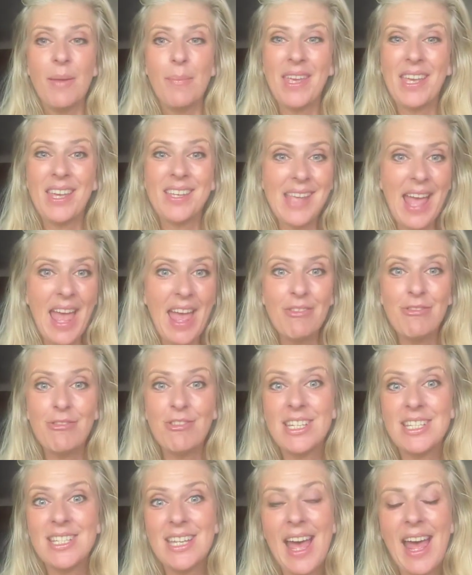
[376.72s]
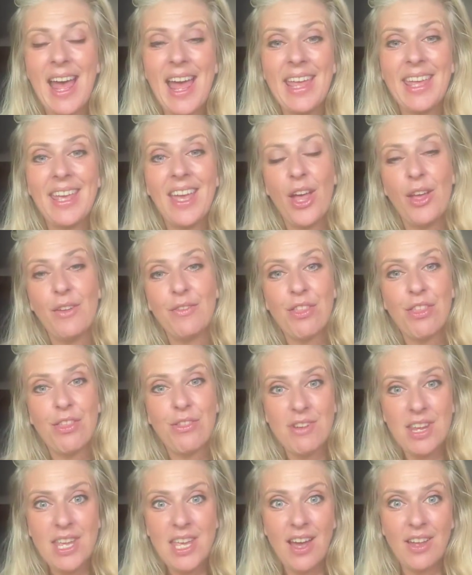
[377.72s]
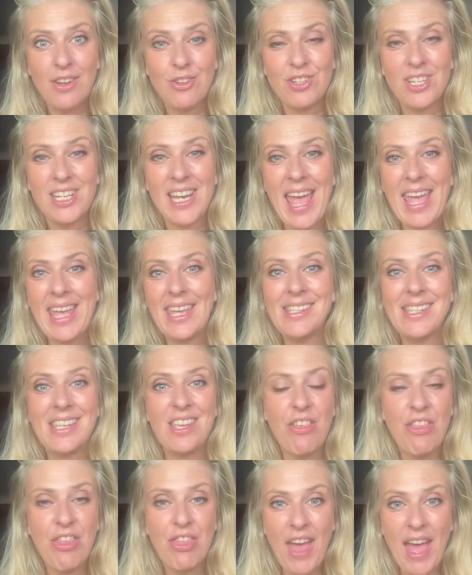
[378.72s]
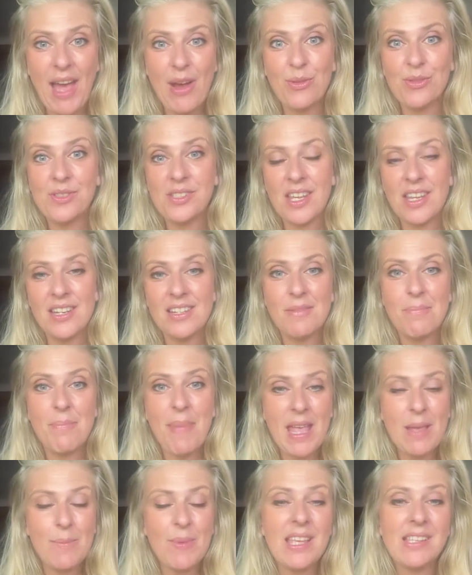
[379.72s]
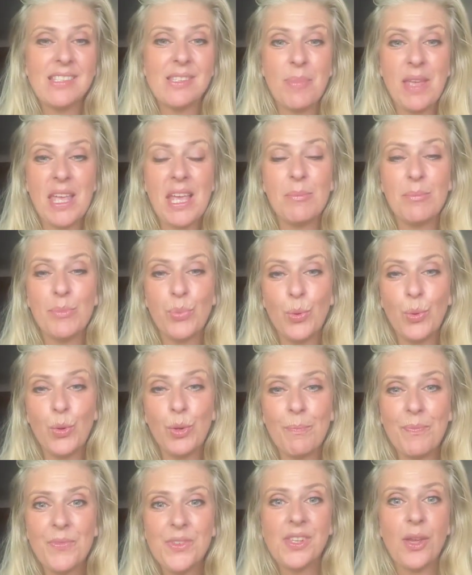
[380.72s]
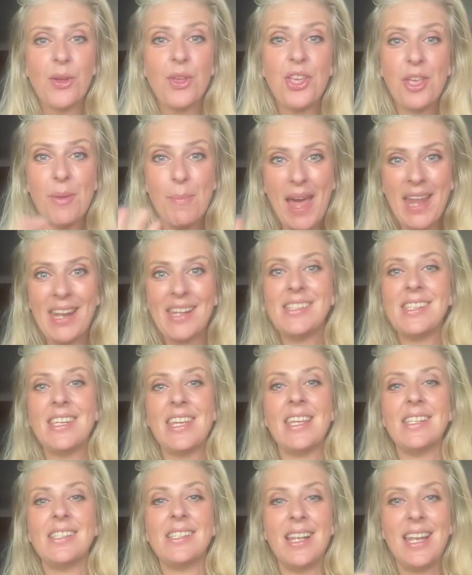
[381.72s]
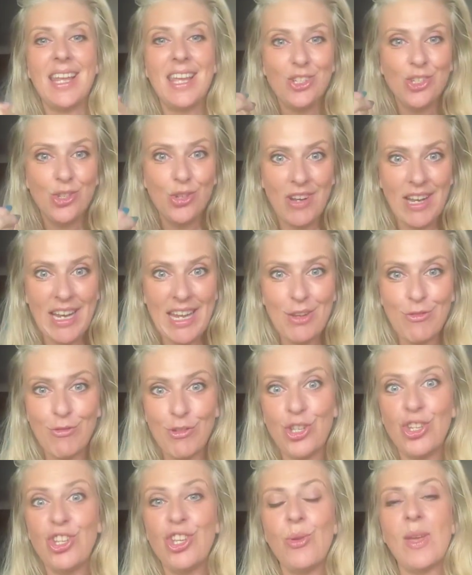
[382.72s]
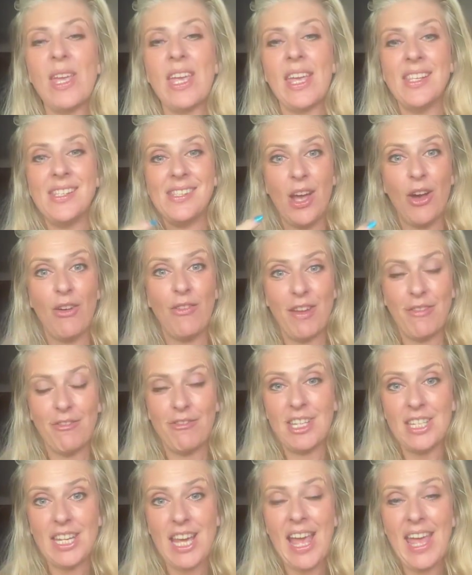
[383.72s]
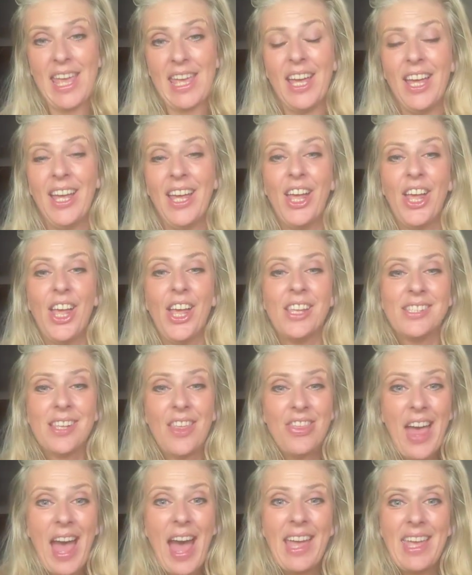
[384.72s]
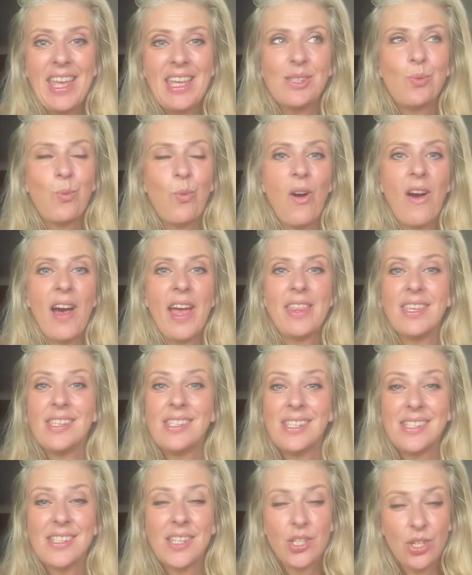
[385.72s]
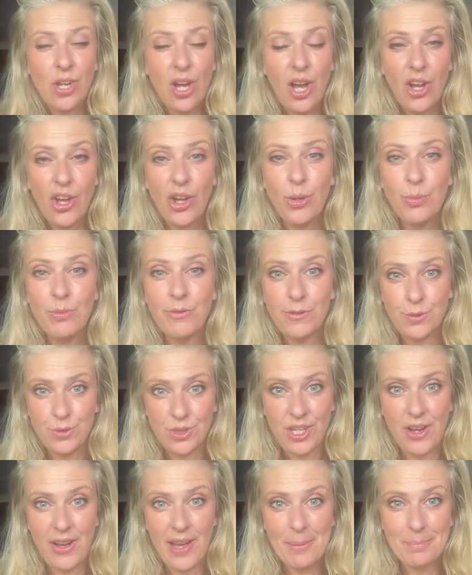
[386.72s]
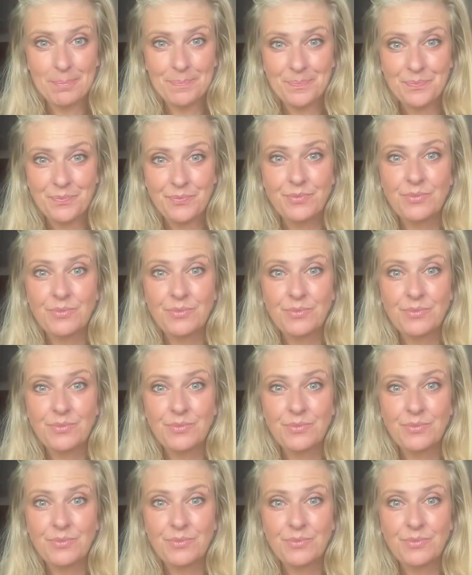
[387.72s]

because every day over 380,000 babies are being born. So humanity is literally renewing itself every day. So that is why this is such a hopeful time.